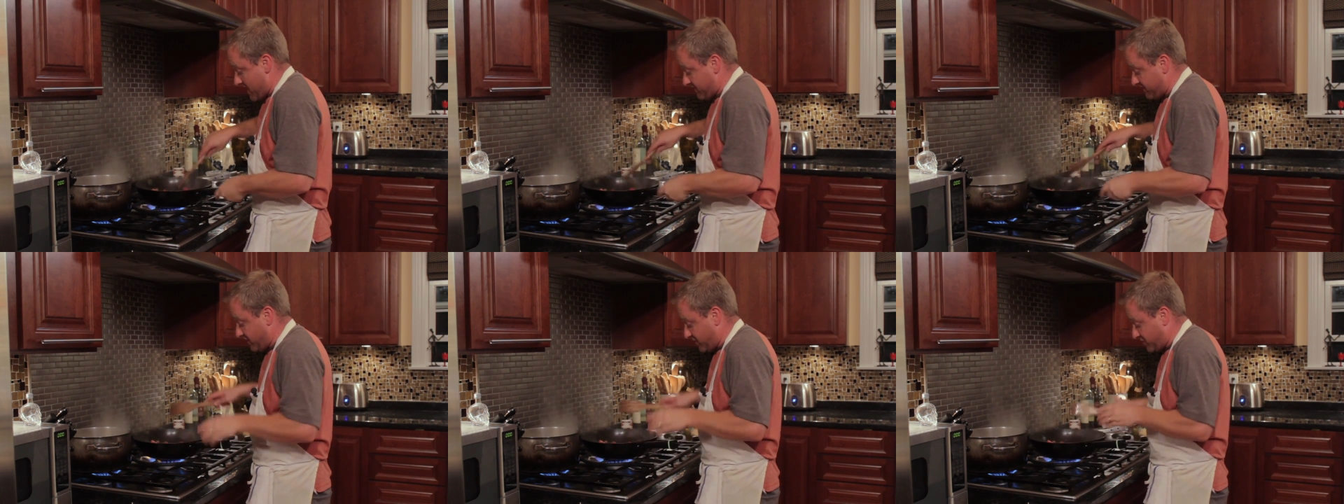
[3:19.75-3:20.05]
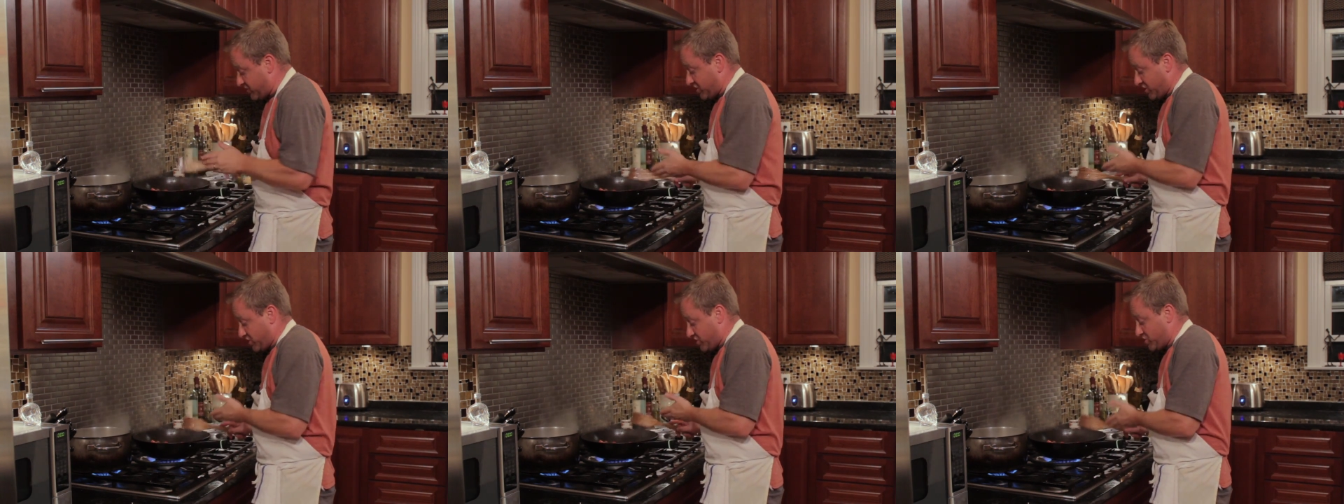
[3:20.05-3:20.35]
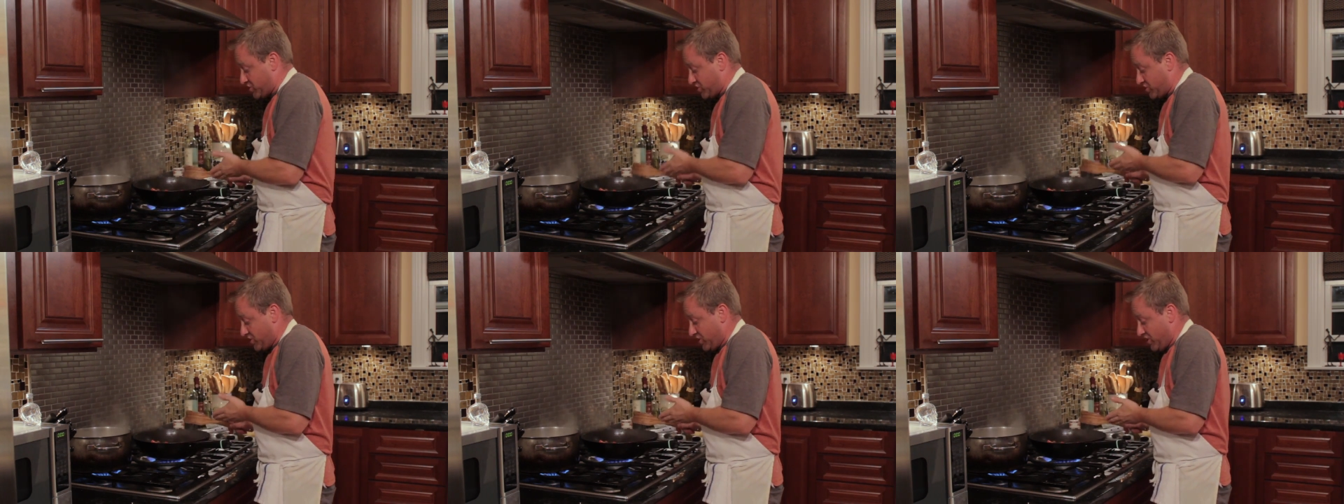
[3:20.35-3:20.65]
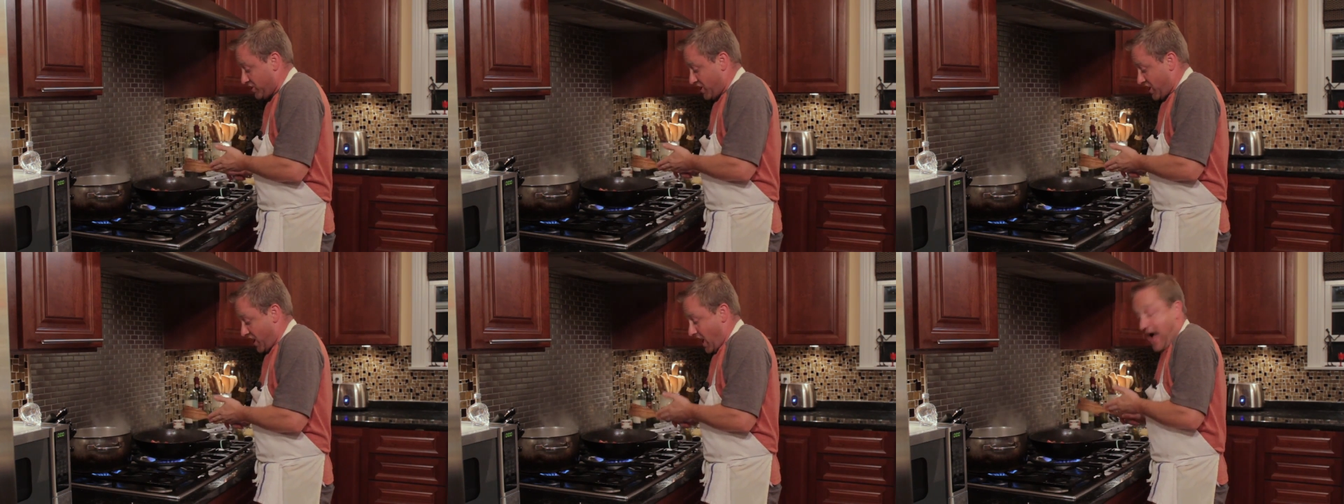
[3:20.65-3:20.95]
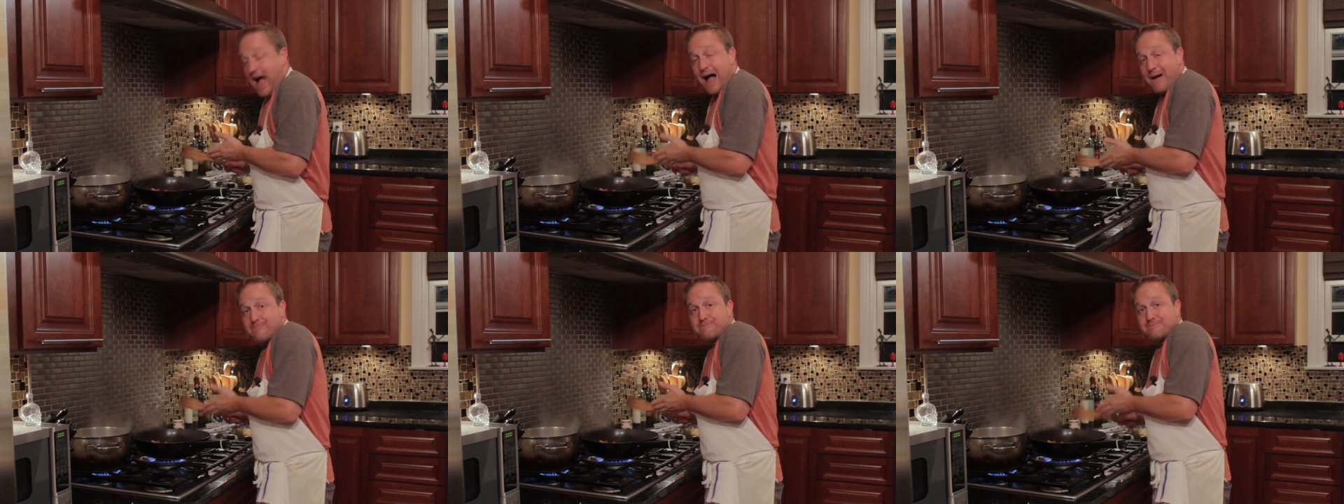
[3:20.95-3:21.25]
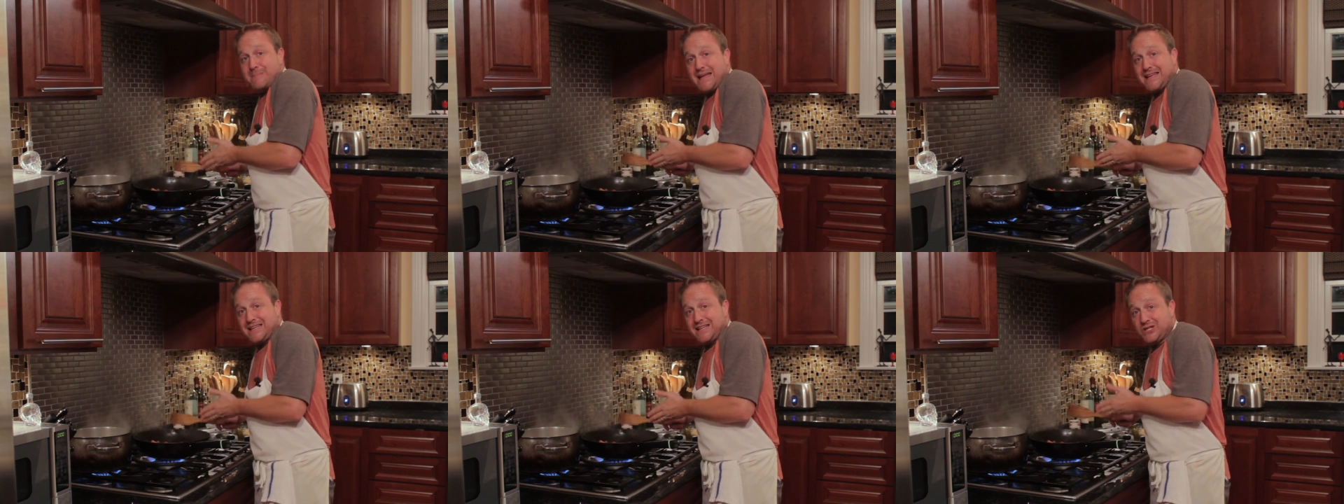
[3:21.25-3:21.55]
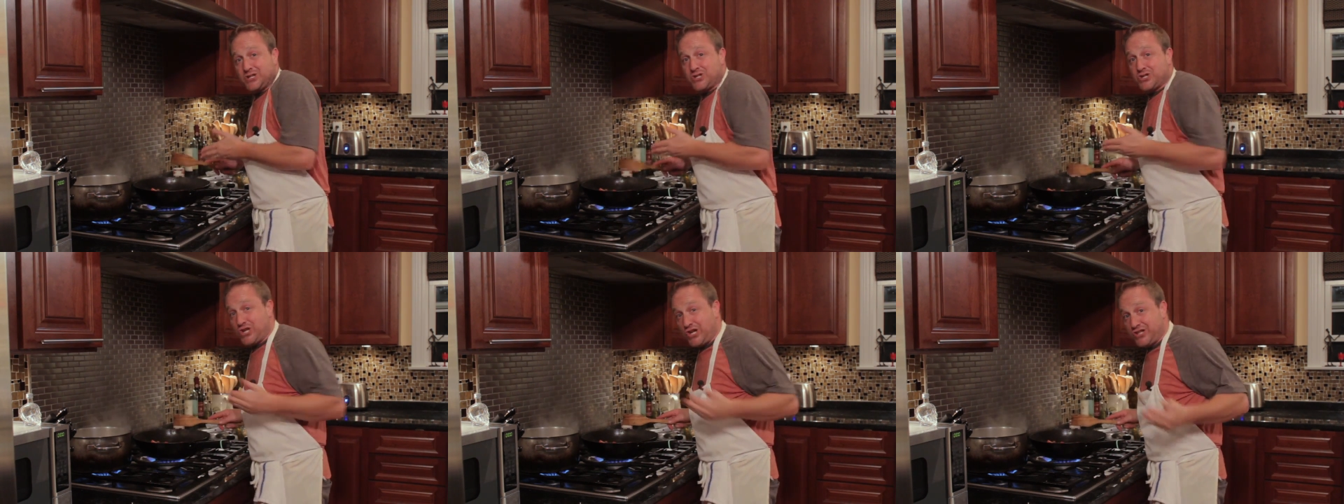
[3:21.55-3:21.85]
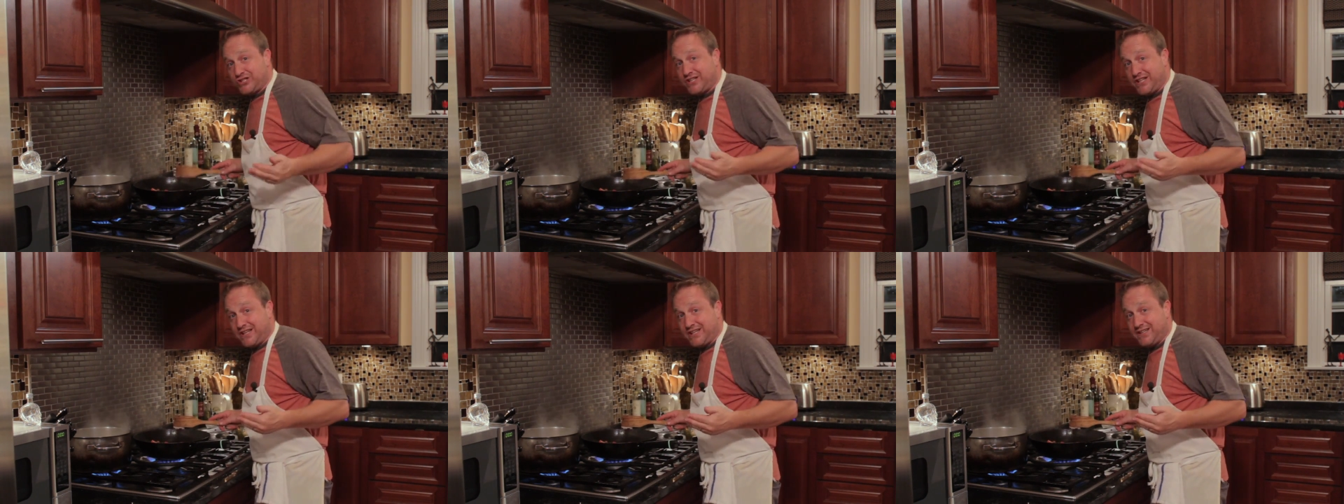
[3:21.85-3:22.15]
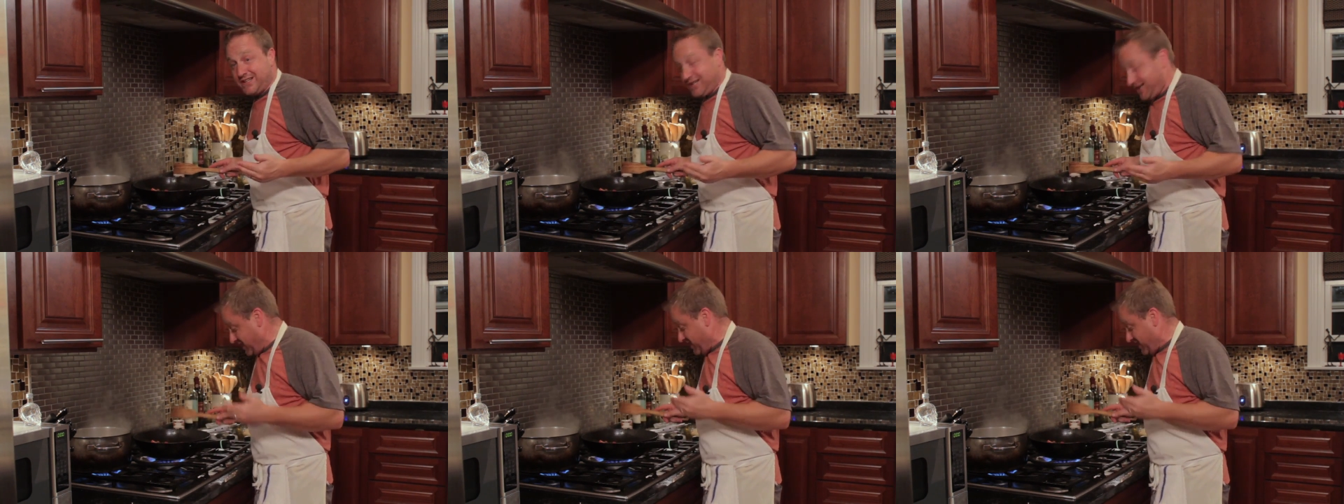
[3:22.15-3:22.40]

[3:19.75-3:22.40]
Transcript: this is, I'm making something